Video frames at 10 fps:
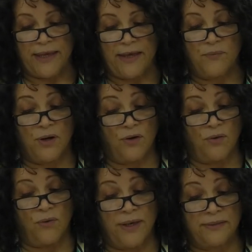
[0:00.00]
and where
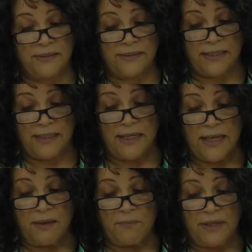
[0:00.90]
OLC
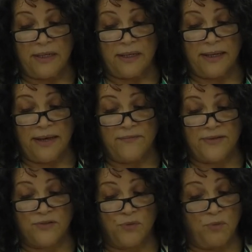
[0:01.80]
may not have
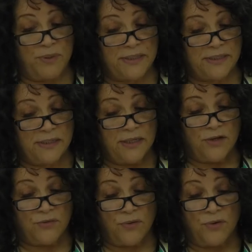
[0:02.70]
as robust
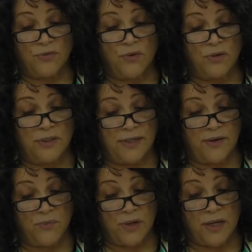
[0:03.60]
growth or
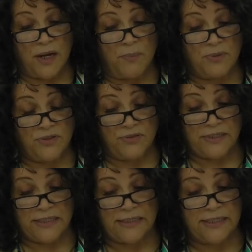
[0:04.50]
networking
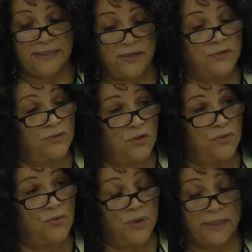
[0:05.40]
opportunities as other
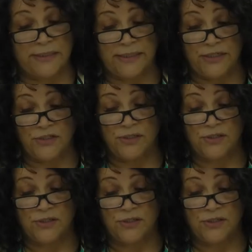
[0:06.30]
local organizations.